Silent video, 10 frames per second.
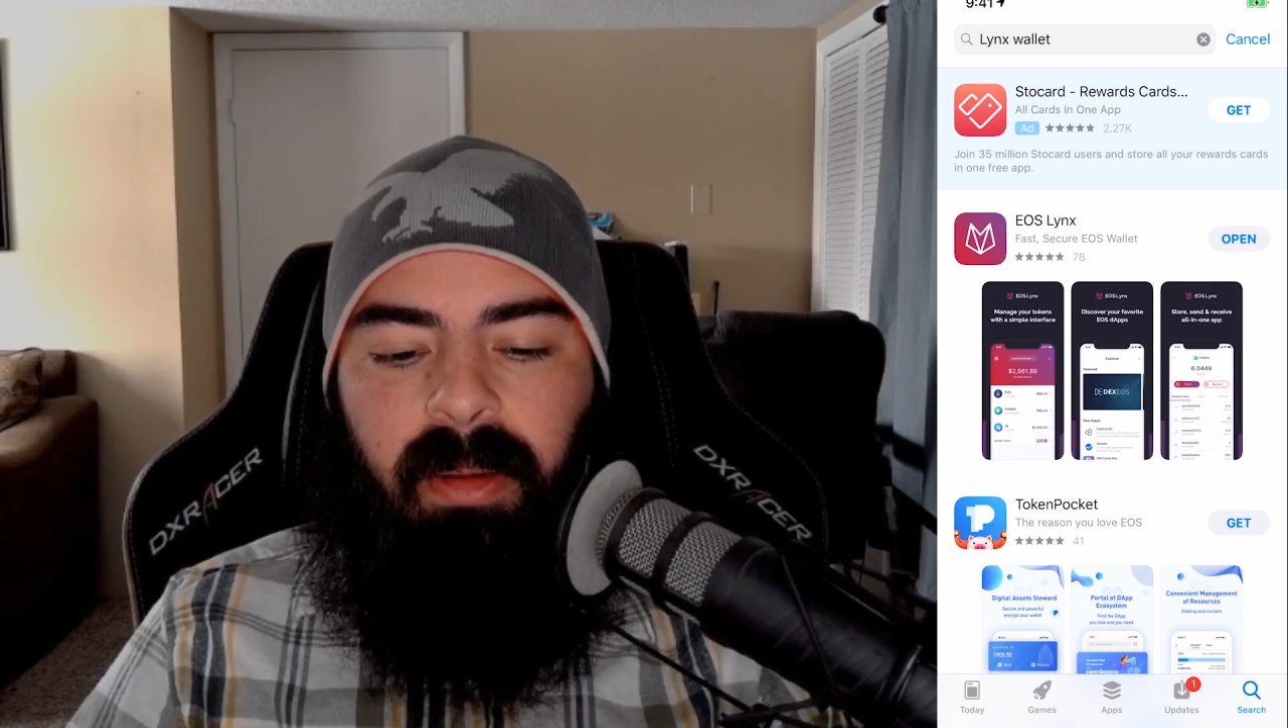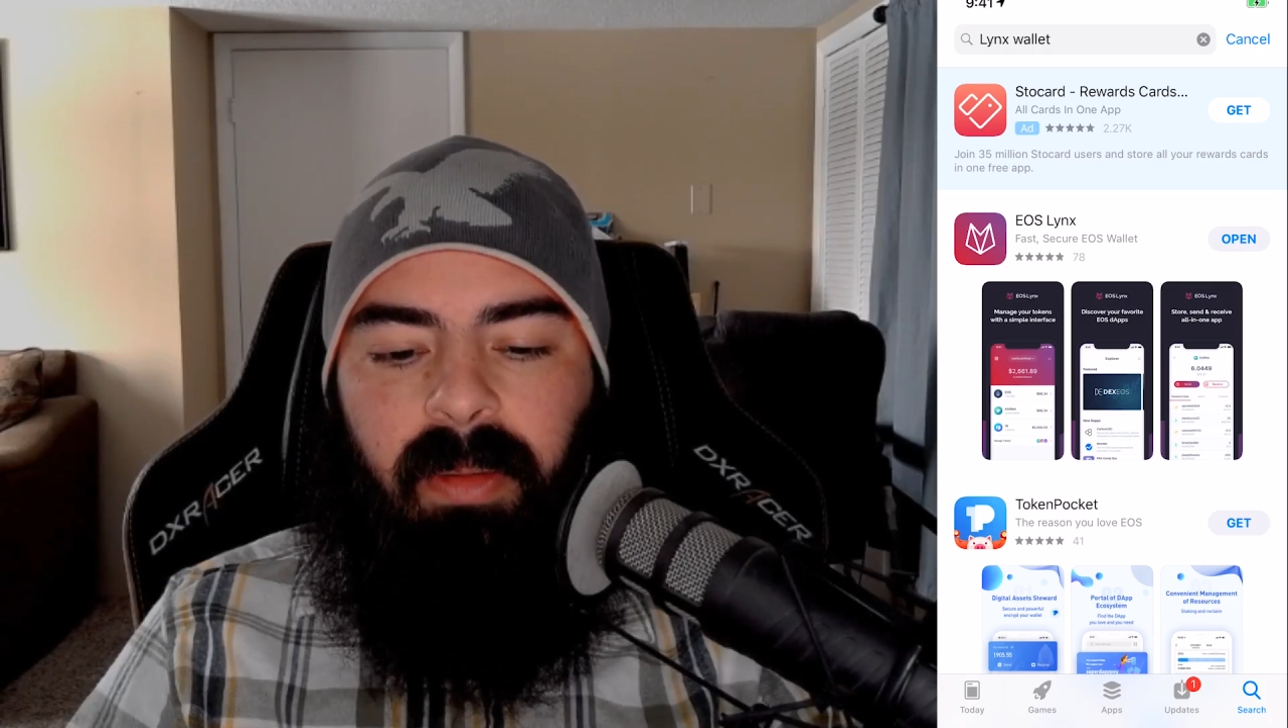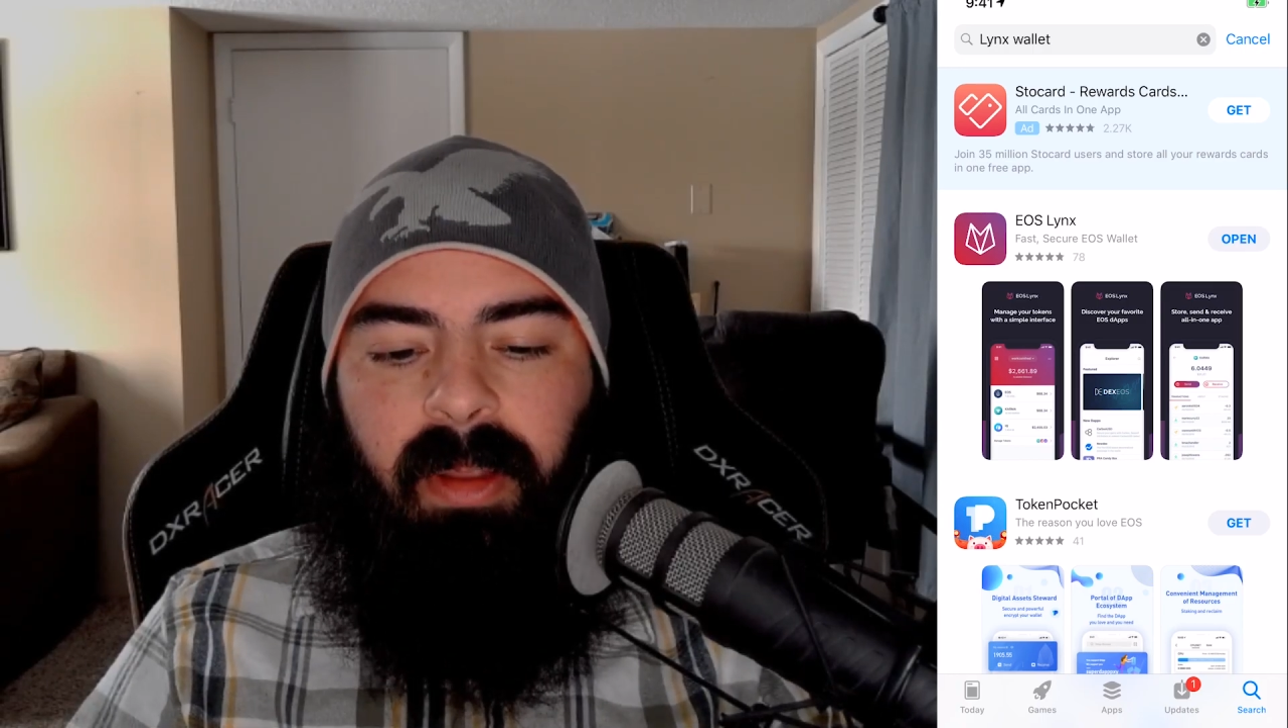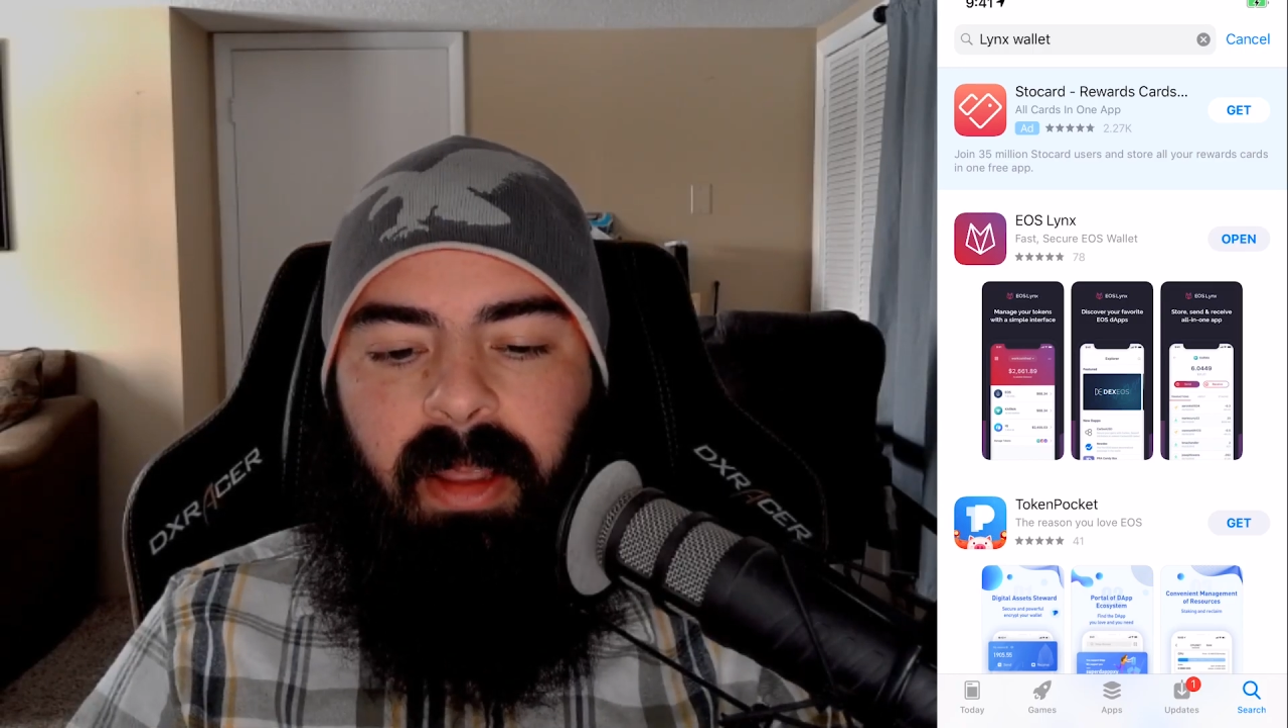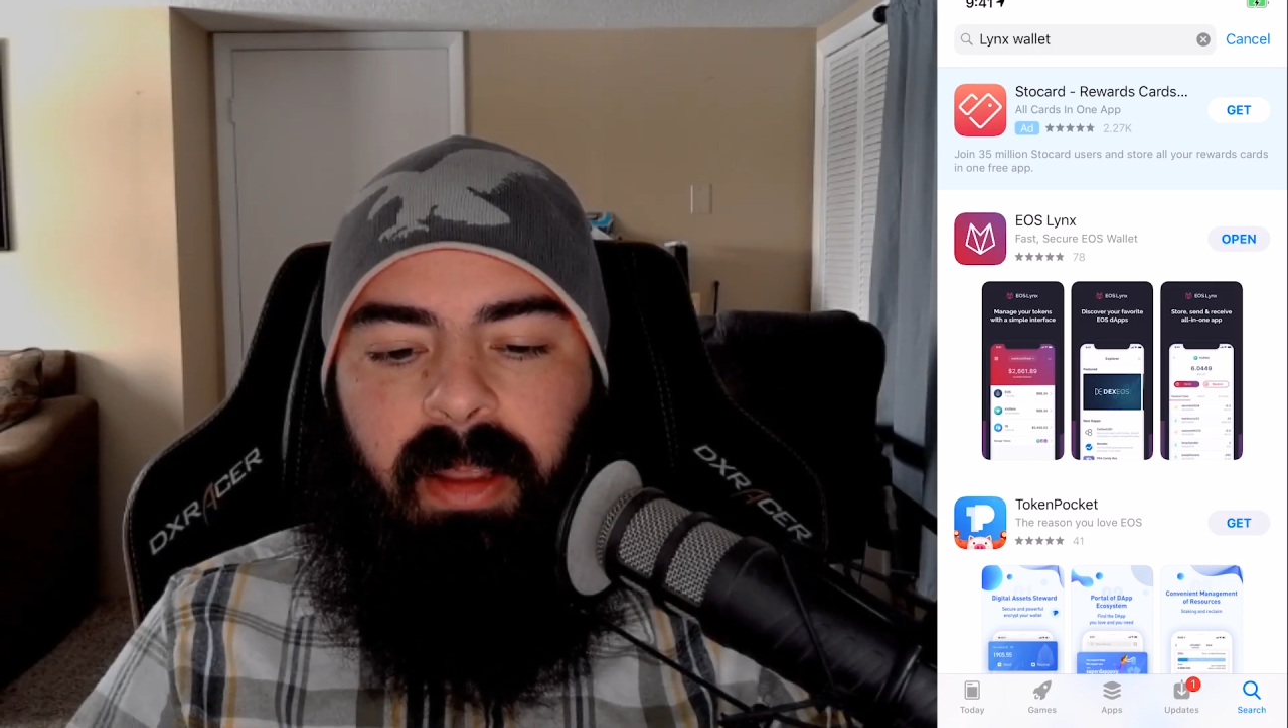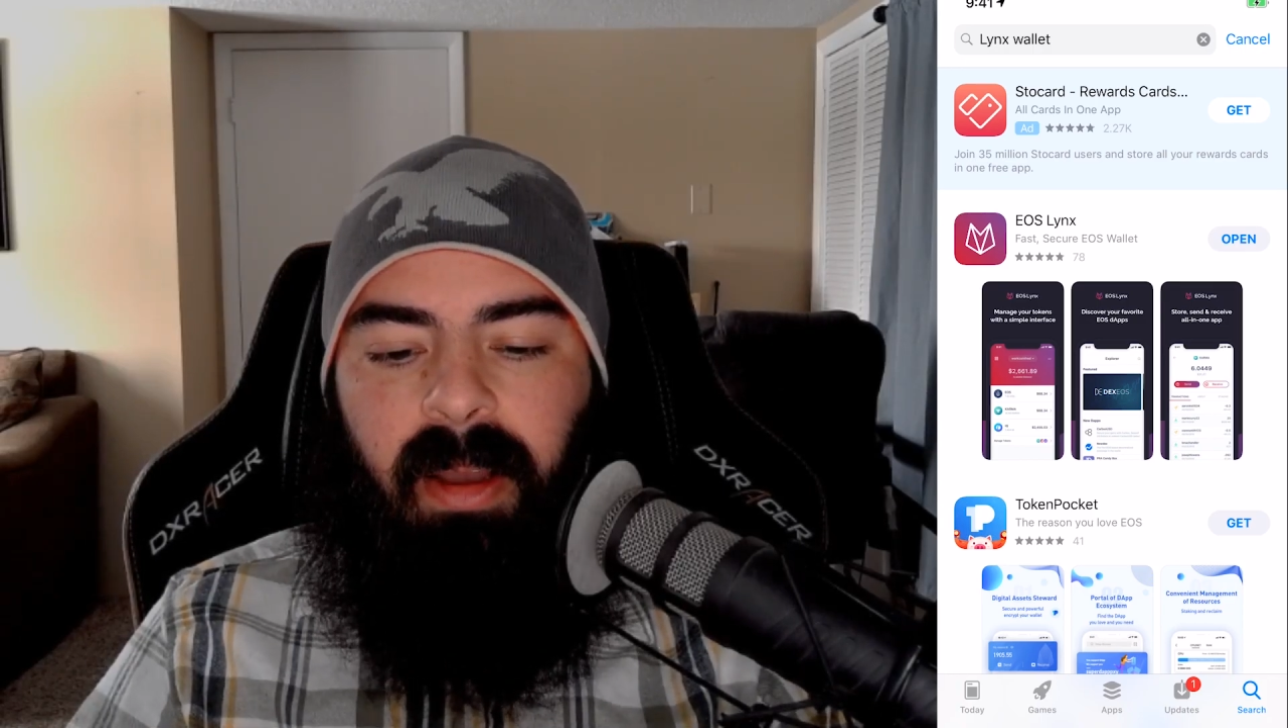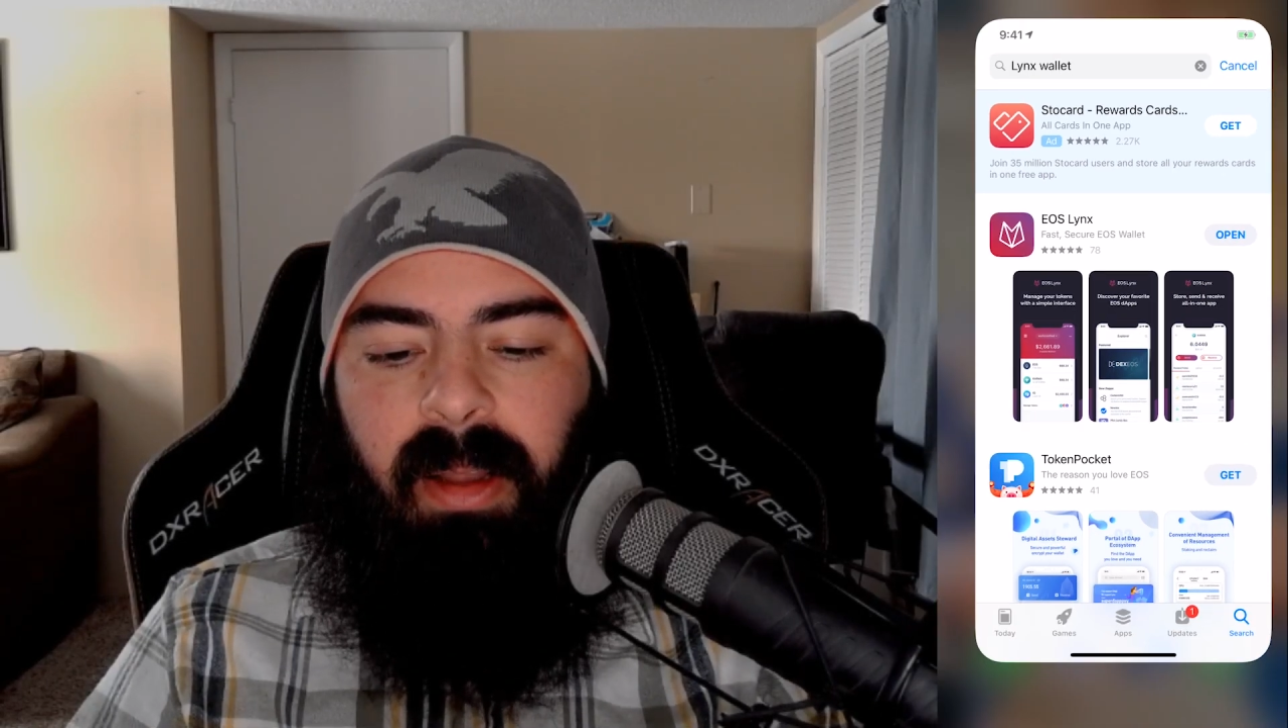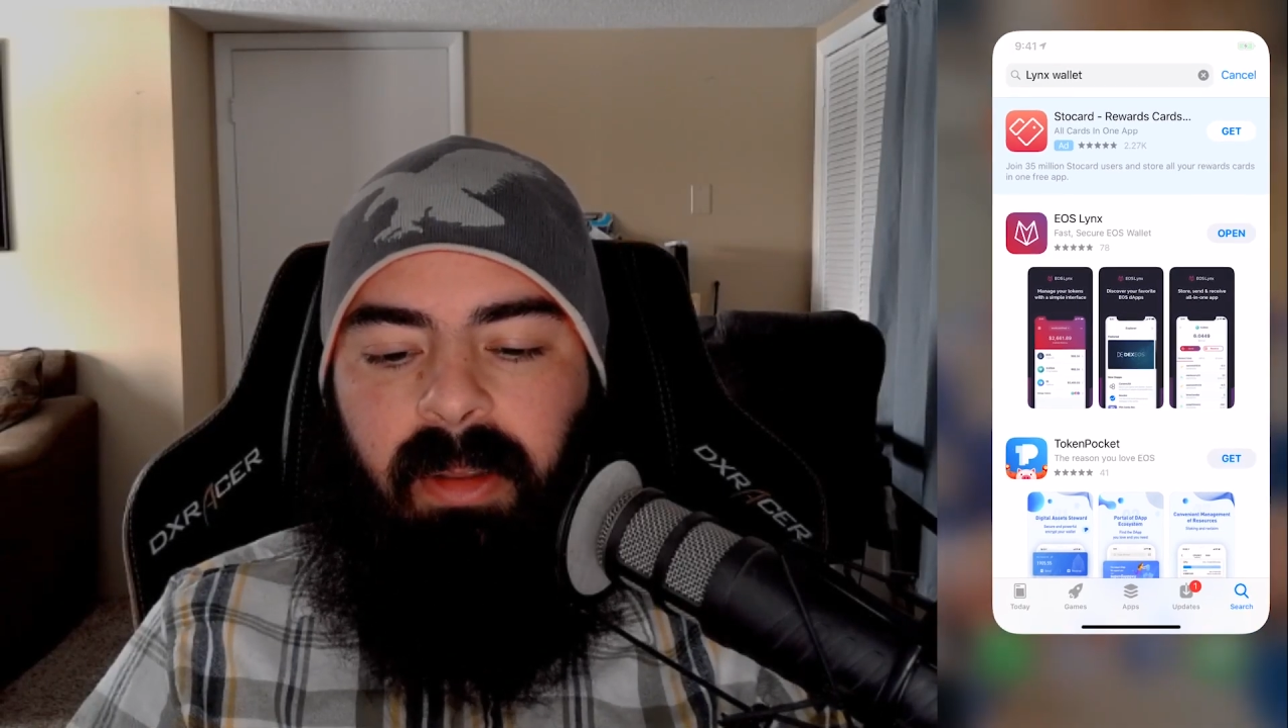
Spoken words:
the icon